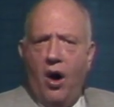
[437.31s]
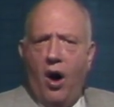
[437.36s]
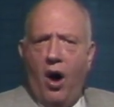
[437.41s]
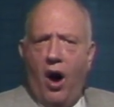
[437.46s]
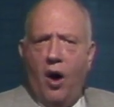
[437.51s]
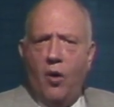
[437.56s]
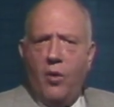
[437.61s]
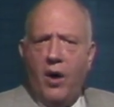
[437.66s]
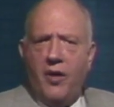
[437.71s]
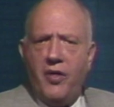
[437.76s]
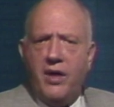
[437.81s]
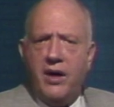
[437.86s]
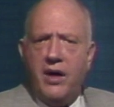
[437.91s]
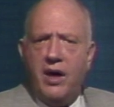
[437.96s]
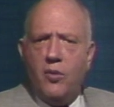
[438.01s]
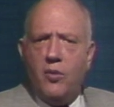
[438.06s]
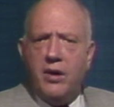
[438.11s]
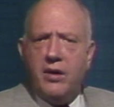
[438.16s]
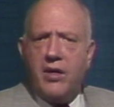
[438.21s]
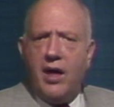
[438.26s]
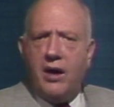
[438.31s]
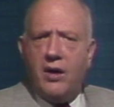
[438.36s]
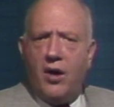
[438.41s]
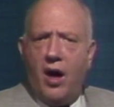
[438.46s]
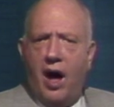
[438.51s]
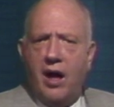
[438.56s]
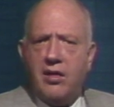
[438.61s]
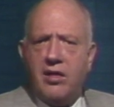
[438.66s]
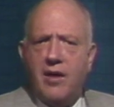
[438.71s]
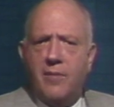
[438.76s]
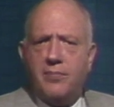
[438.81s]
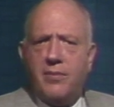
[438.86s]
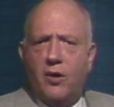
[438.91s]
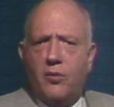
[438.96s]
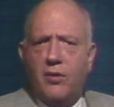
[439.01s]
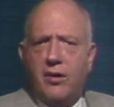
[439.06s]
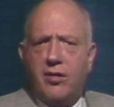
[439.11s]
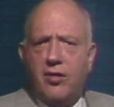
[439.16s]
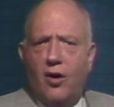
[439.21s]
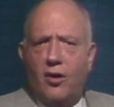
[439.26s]
or whether it was a concept that
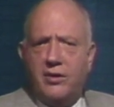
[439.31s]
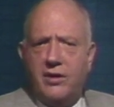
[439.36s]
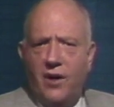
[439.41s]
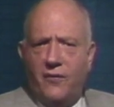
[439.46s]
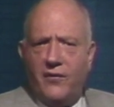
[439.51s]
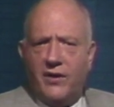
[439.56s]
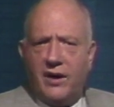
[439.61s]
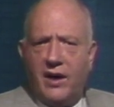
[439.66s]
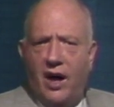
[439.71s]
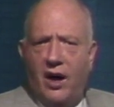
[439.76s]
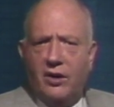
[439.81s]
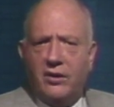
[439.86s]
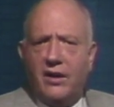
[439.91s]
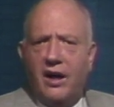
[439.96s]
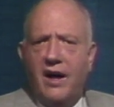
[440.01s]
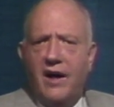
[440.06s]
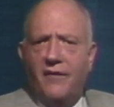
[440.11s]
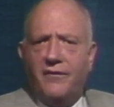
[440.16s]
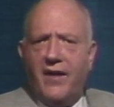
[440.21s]
was so difficult